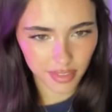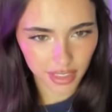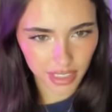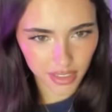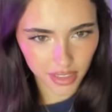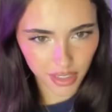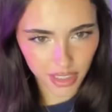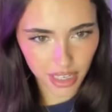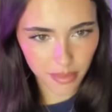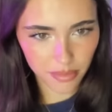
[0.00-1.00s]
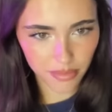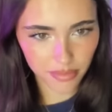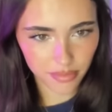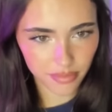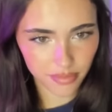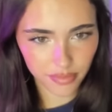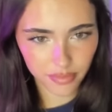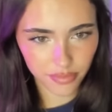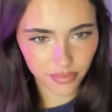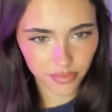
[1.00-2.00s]
Sorry, I'm
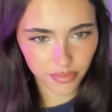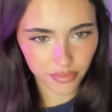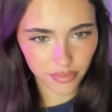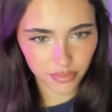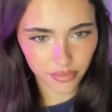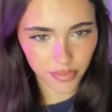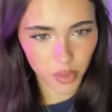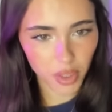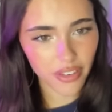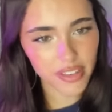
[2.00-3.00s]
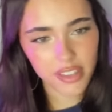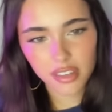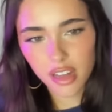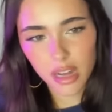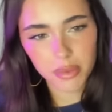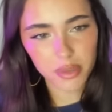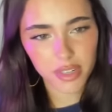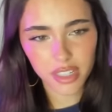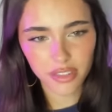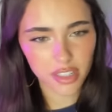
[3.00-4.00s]
25 is still young. I'll be
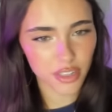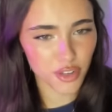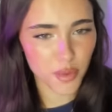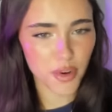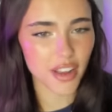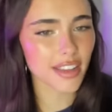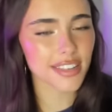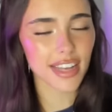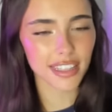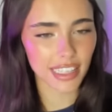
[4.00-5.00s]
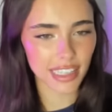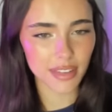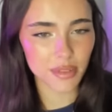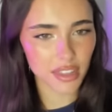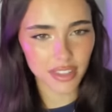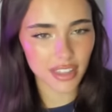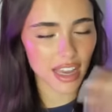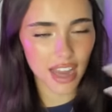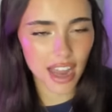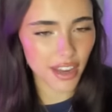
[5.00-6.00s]
27 this year. Don't worry. Exactly. Well, I,
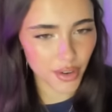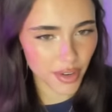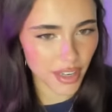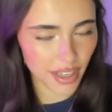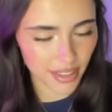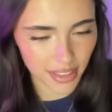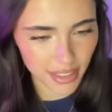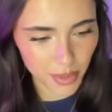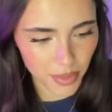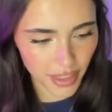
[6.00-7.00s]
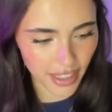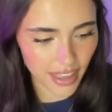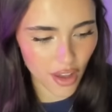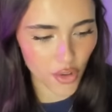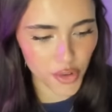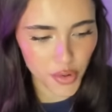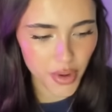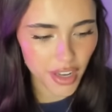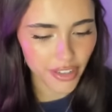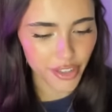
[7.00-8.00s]
I, agree. I think that like also
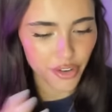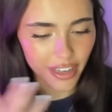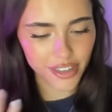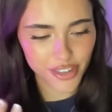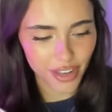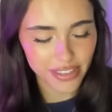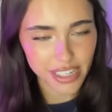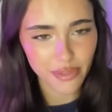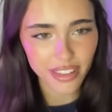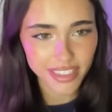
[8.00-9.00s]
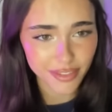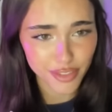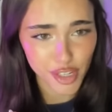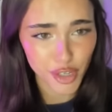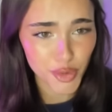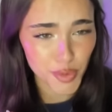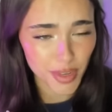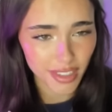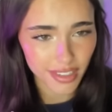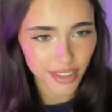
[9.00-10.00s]
your age is obviously relative to you,
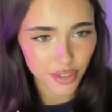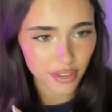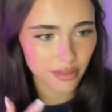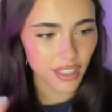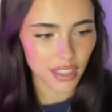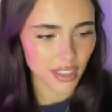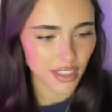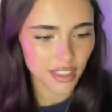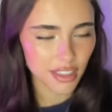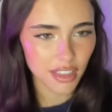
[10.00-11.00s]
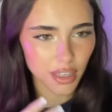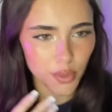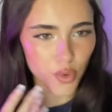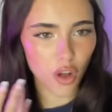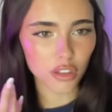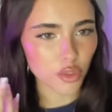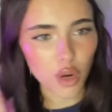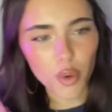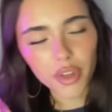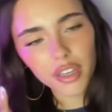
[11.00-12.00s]
and you're like we're all
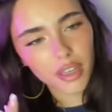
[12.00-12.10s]
growing and we're